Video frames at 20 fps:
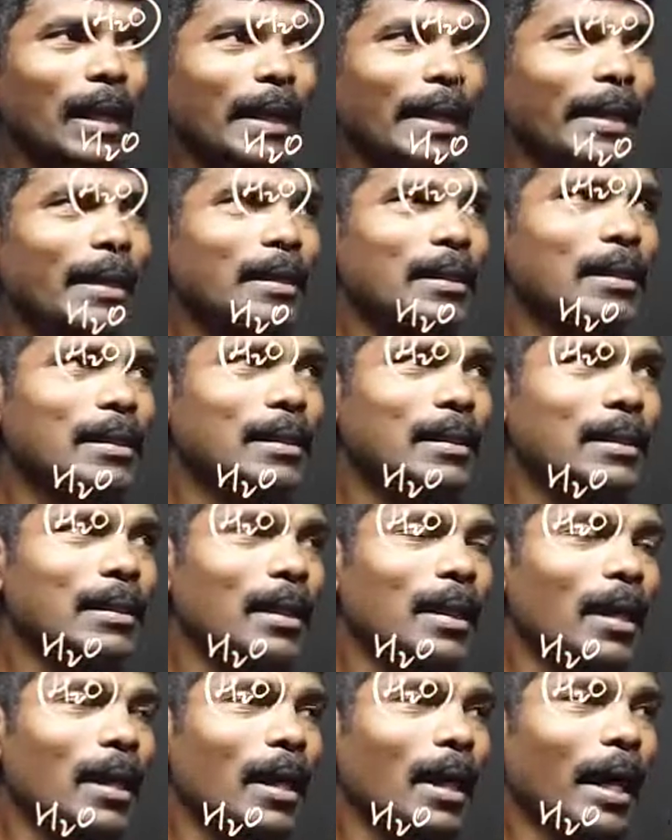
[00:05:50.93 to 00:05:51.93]
its
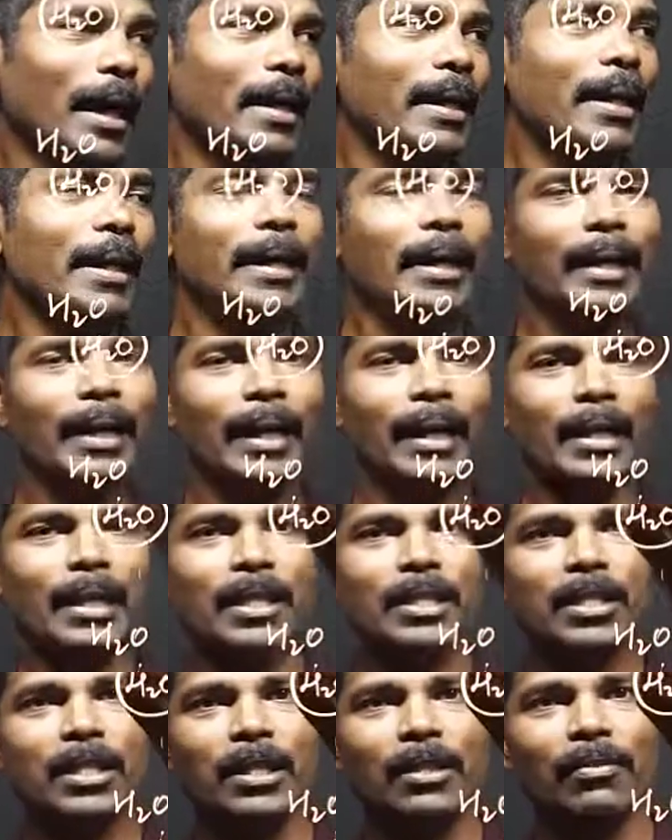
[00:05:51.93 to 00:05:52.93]
kinetic
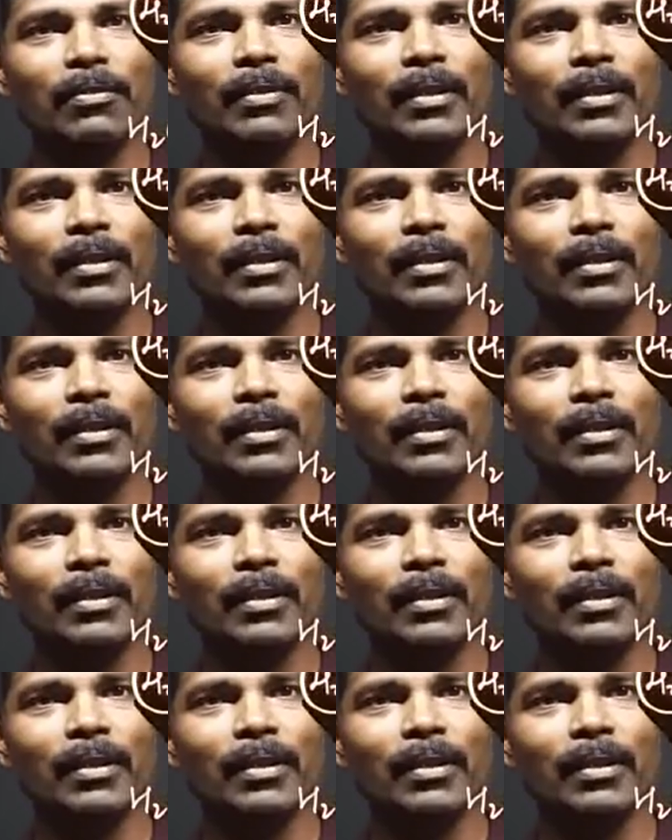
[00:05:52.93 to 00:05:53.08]
energy,